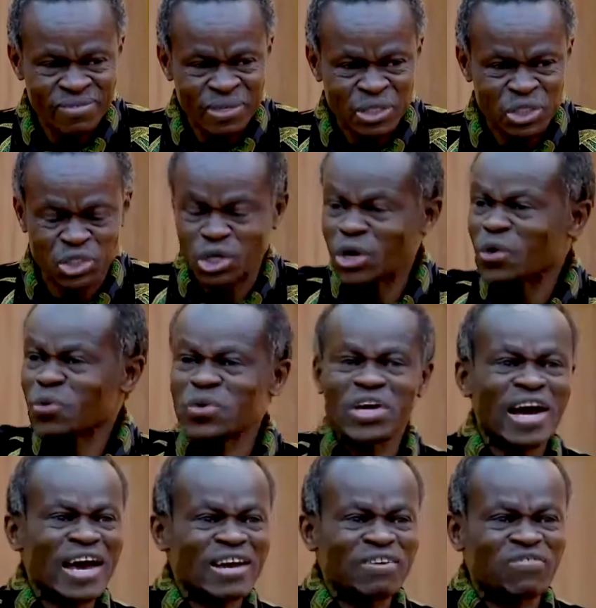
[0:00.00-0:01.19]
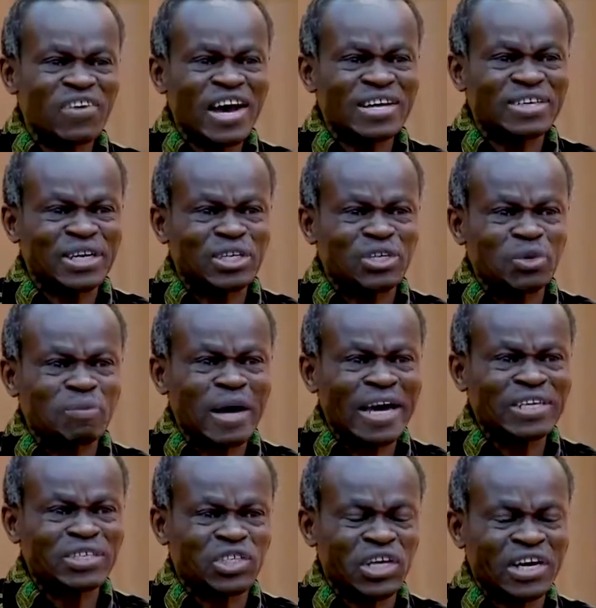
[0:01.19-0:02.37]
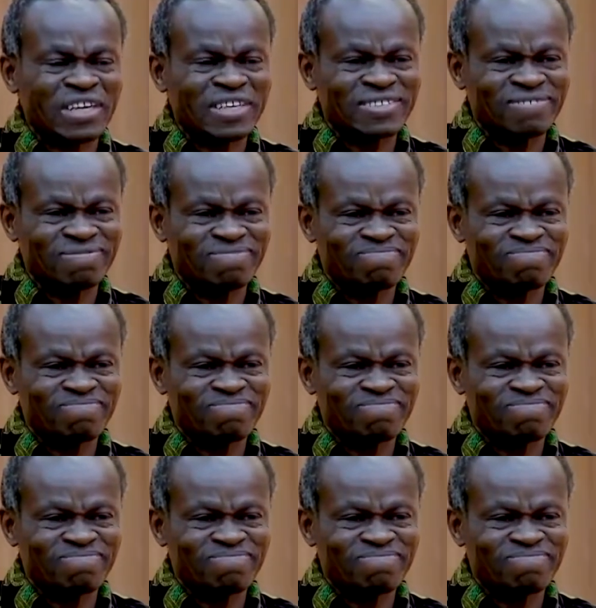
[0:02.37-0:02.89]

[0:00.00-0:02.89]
So we are invited to Beijing.